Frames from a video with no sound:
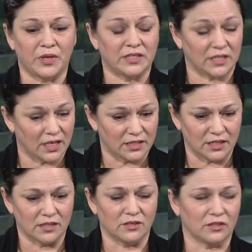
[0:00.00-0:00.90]
It's
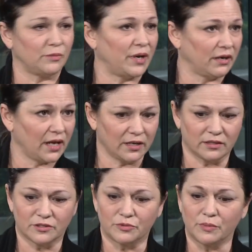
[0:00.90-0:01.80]
in Dr. Perry
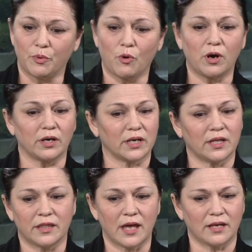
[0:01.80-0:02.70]
Kendall's report.
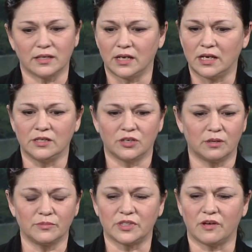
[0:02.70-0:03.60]
That in
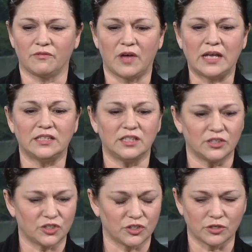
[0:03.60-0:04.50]
terms of
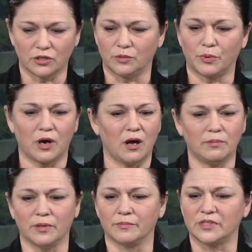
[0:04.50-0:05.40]
additional
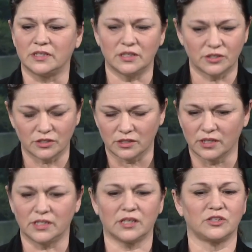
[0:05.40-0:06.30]
problems, additional
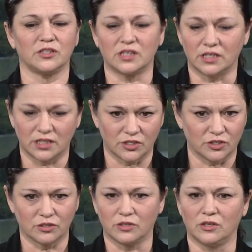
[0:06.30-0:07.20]
addictions,
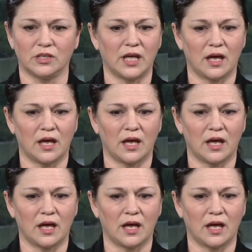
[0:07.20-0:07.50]
additional